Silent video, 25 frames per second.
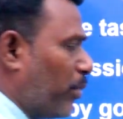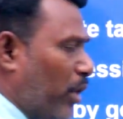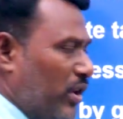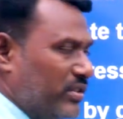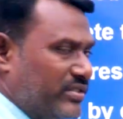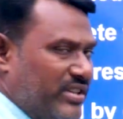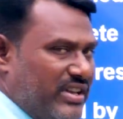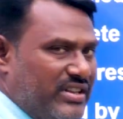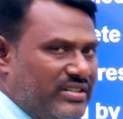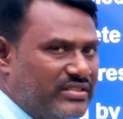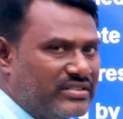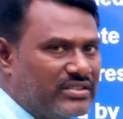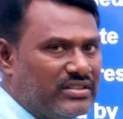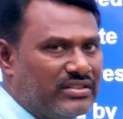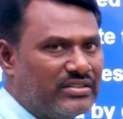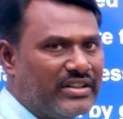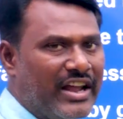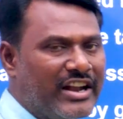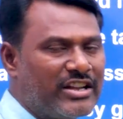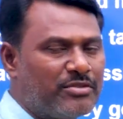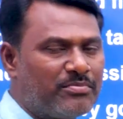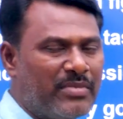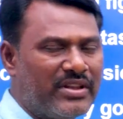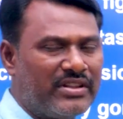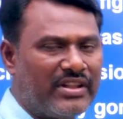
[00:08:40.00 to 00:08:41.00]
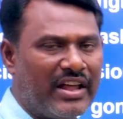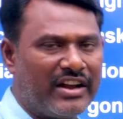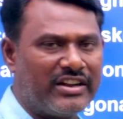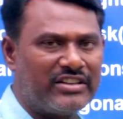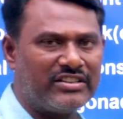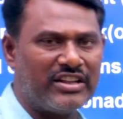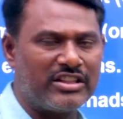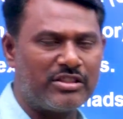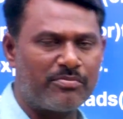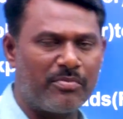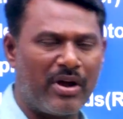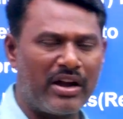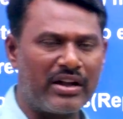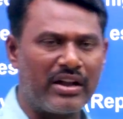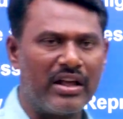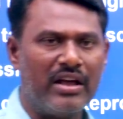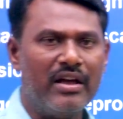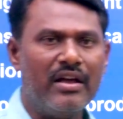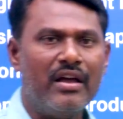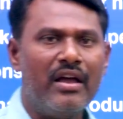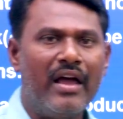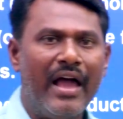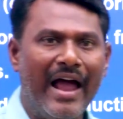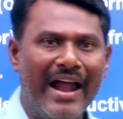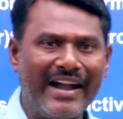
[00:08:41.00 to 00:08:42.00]
process, that is nothing but
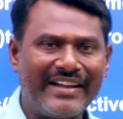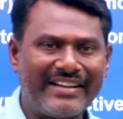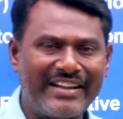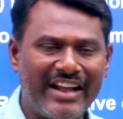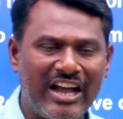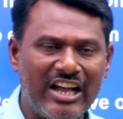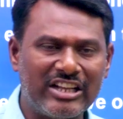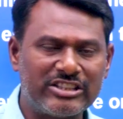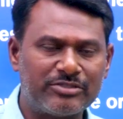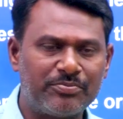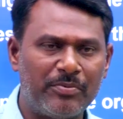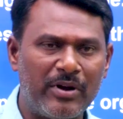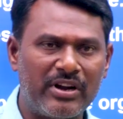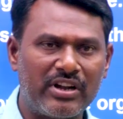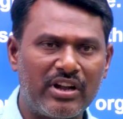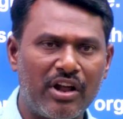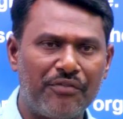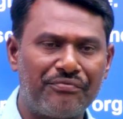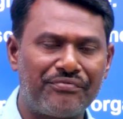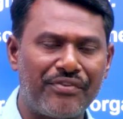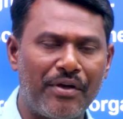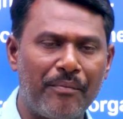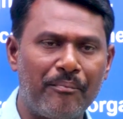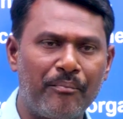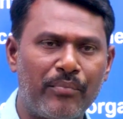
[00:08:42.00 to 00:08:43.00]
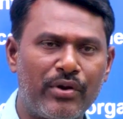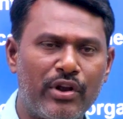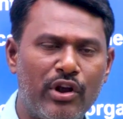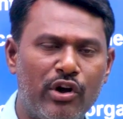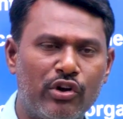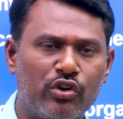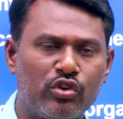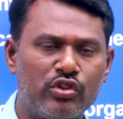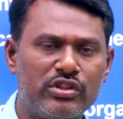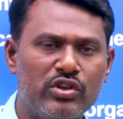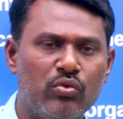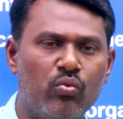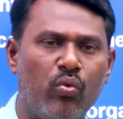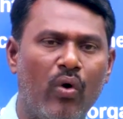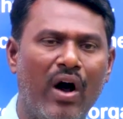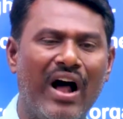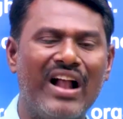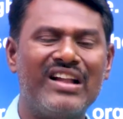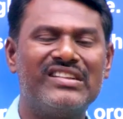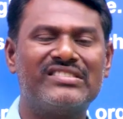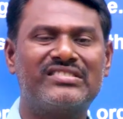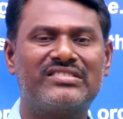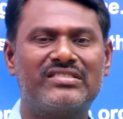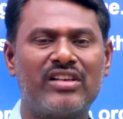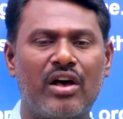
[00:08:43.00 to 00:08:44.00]
attachment of embryo to the
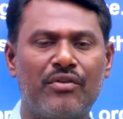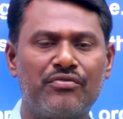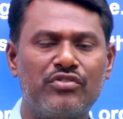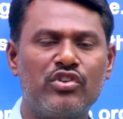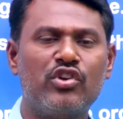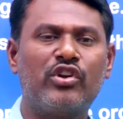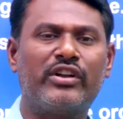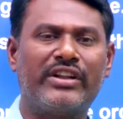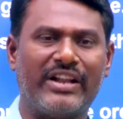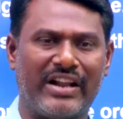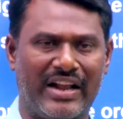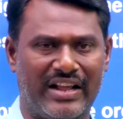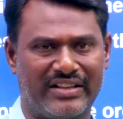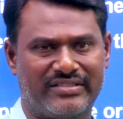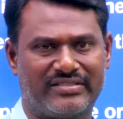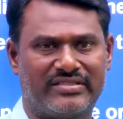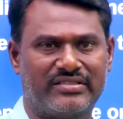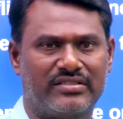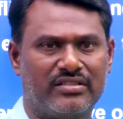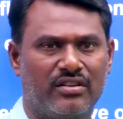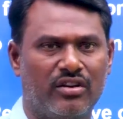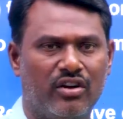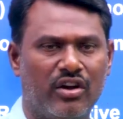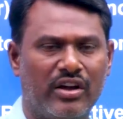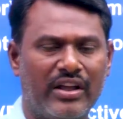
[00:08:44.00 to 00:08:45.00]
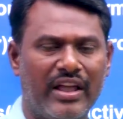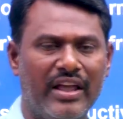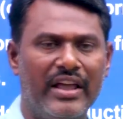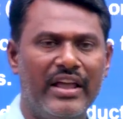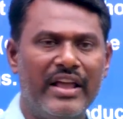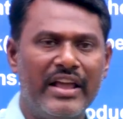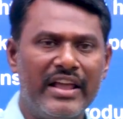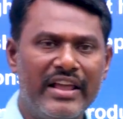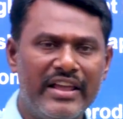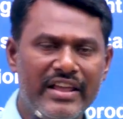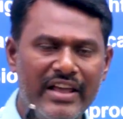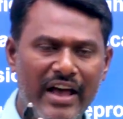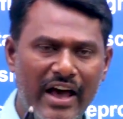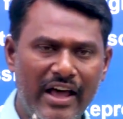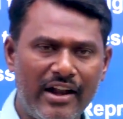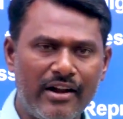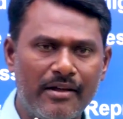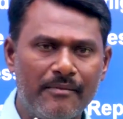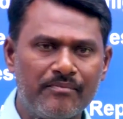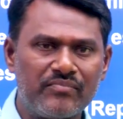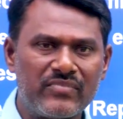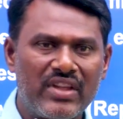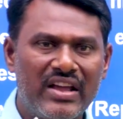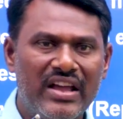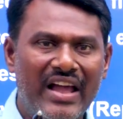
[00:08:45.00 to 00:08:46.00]
walls of the uterus. Okay, here
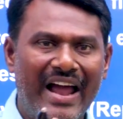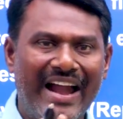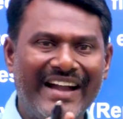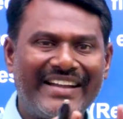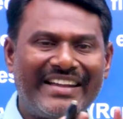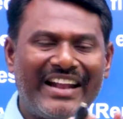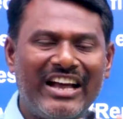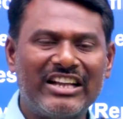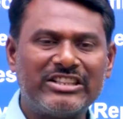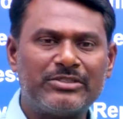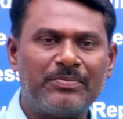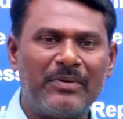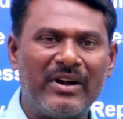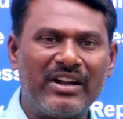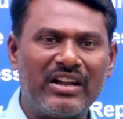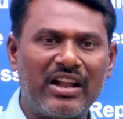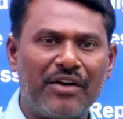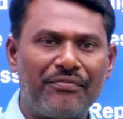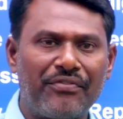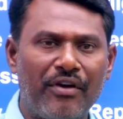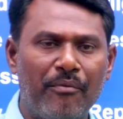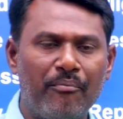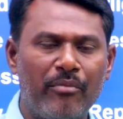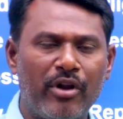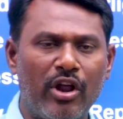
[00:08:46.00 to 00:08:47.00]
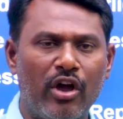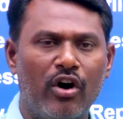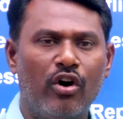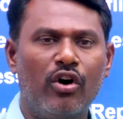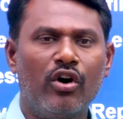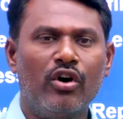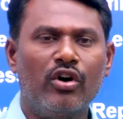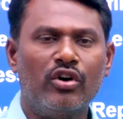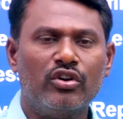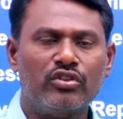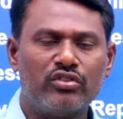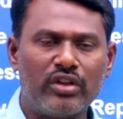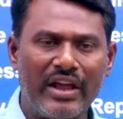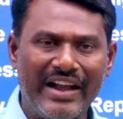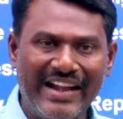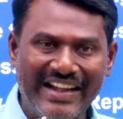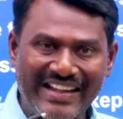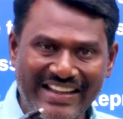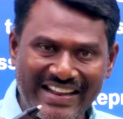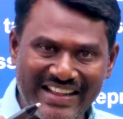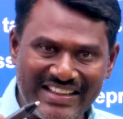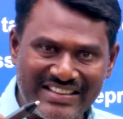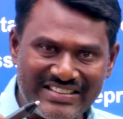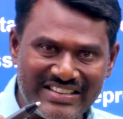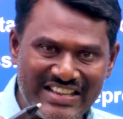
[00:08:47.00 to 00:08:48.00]
attachment of embryo, so
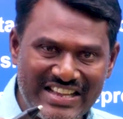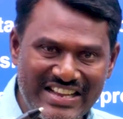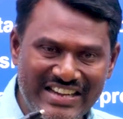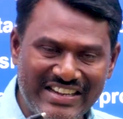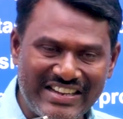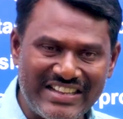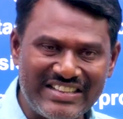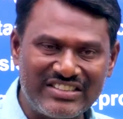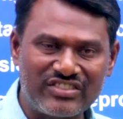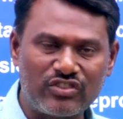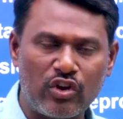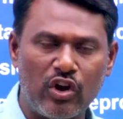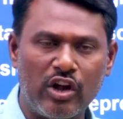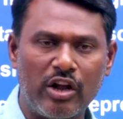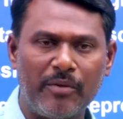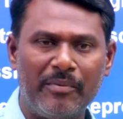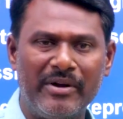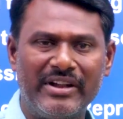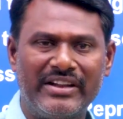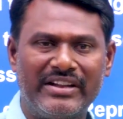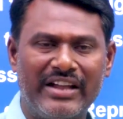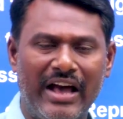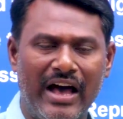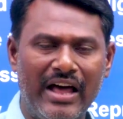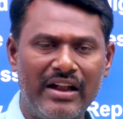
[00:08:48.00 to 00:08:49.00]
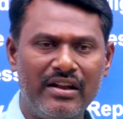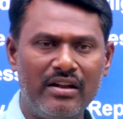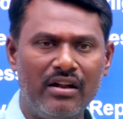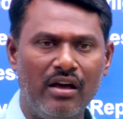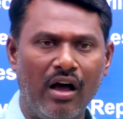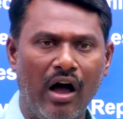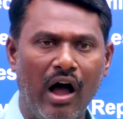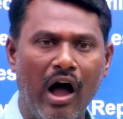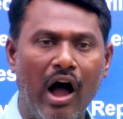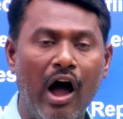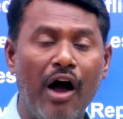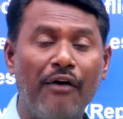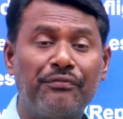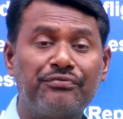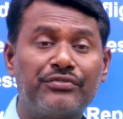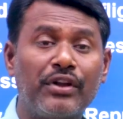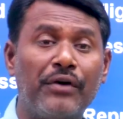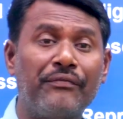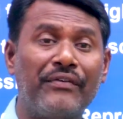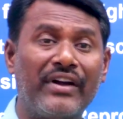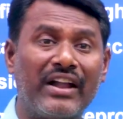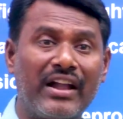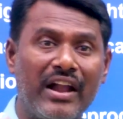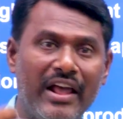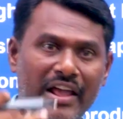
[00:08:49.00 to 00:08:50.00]
it is going to be done after
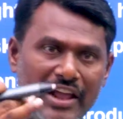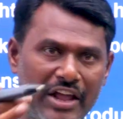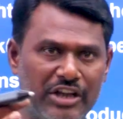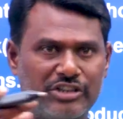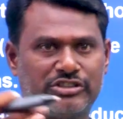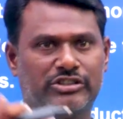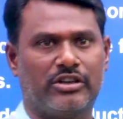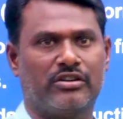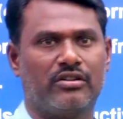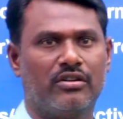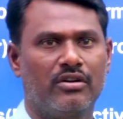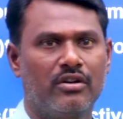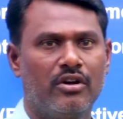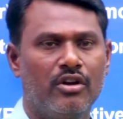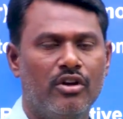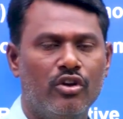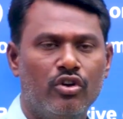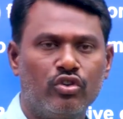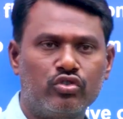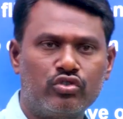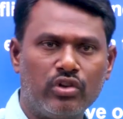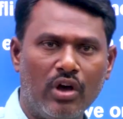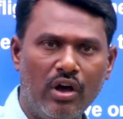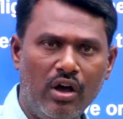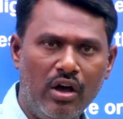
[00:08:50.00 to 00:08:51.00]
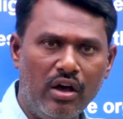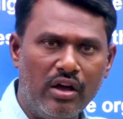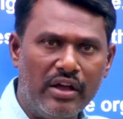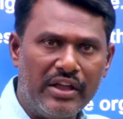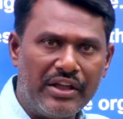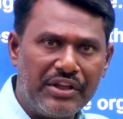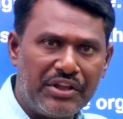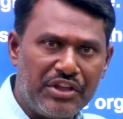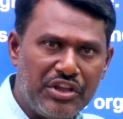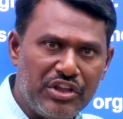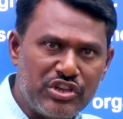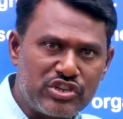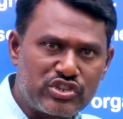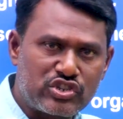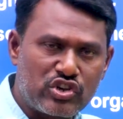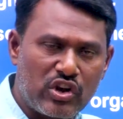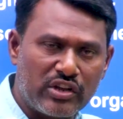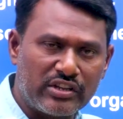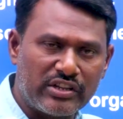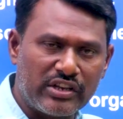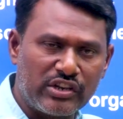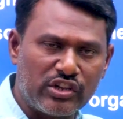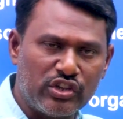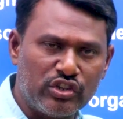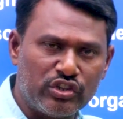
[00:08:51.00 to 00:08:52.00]
fertilization. So
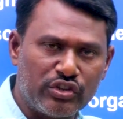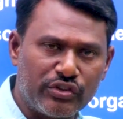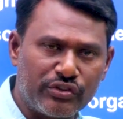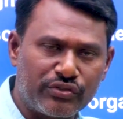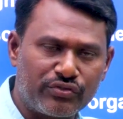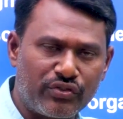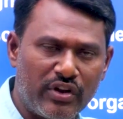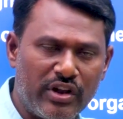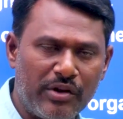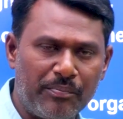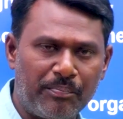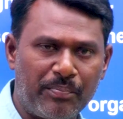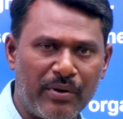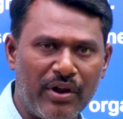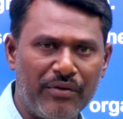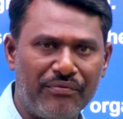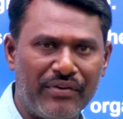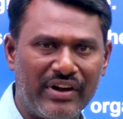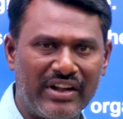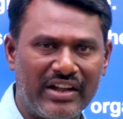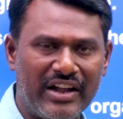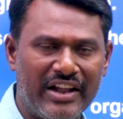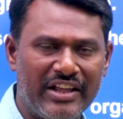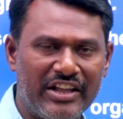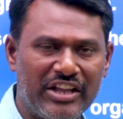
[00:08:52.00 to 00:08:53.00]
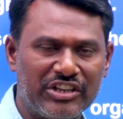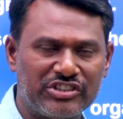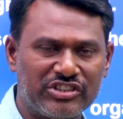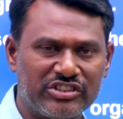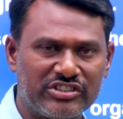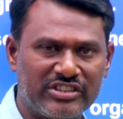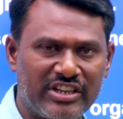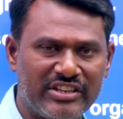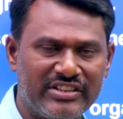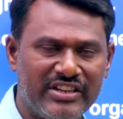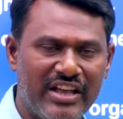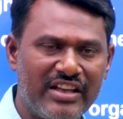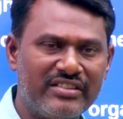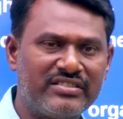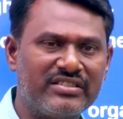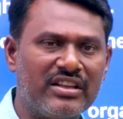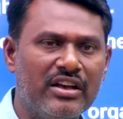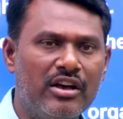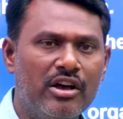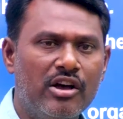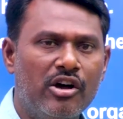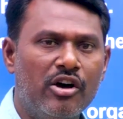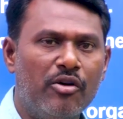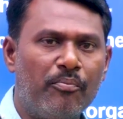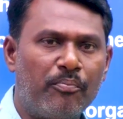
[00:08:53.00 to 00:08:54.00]
estrogen is useful in pre-fertilization changes,
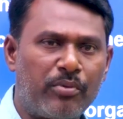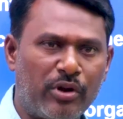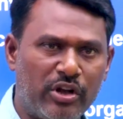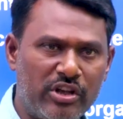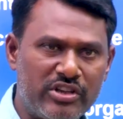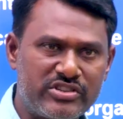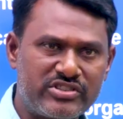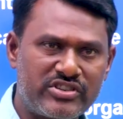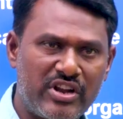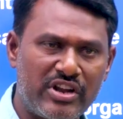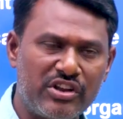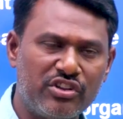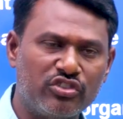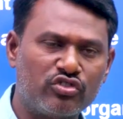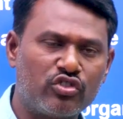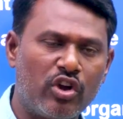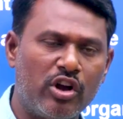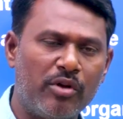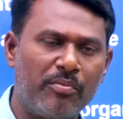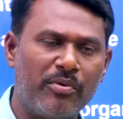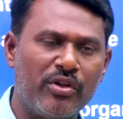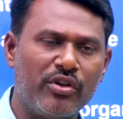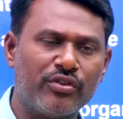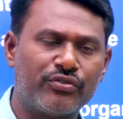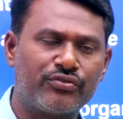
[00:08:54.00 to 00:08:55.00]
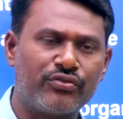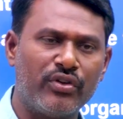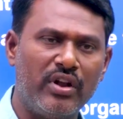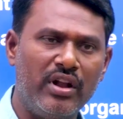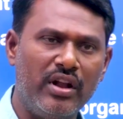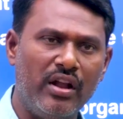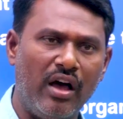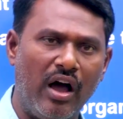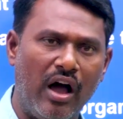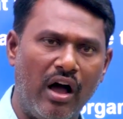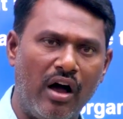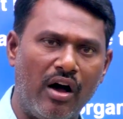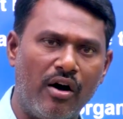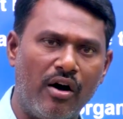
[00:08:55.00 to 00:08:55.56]
progesterone is going to be useful